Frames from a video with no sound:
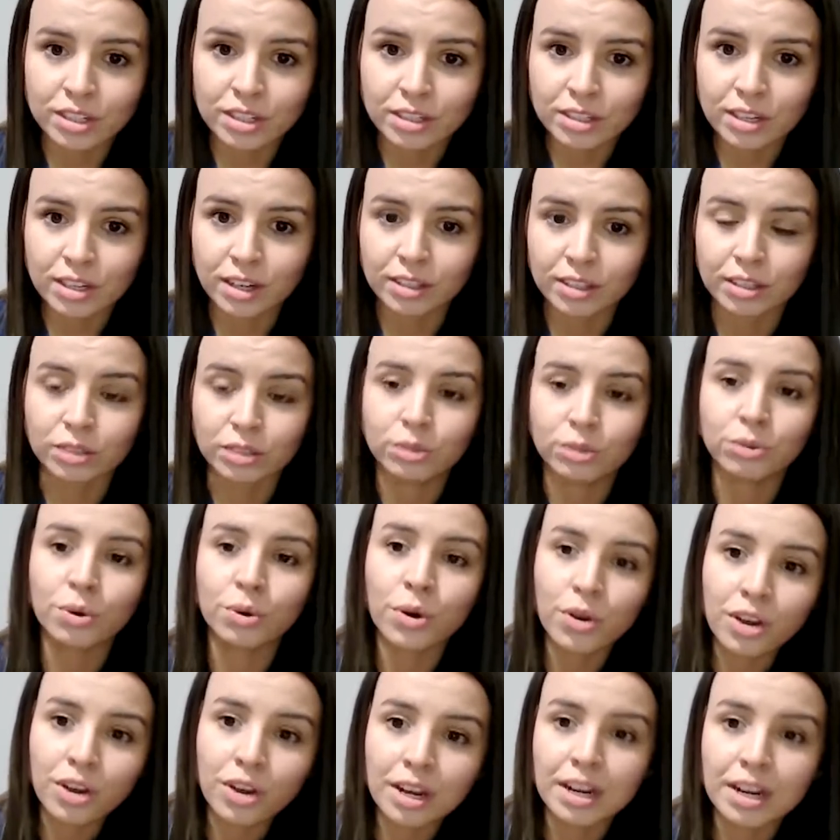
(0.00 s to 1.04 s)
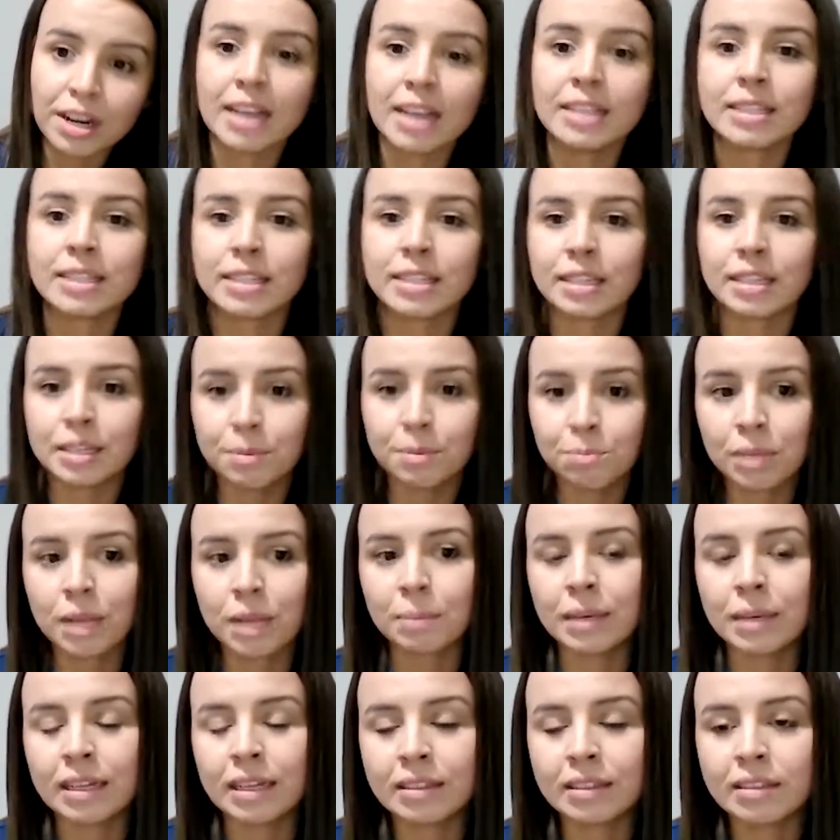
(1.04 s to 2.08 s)
I started to organize and
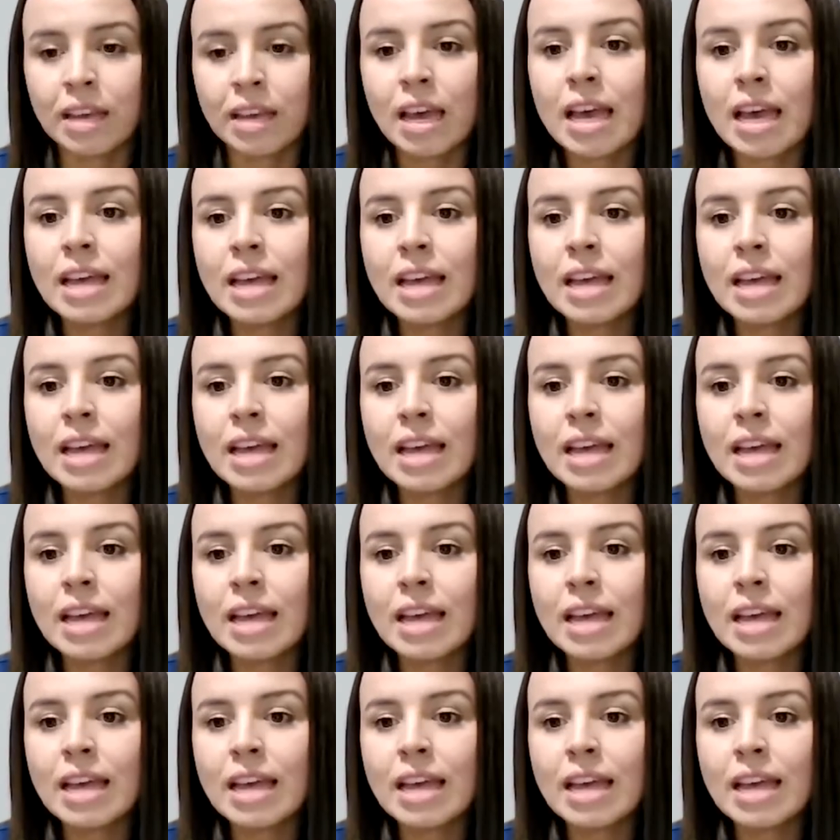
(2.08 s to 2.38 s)
implement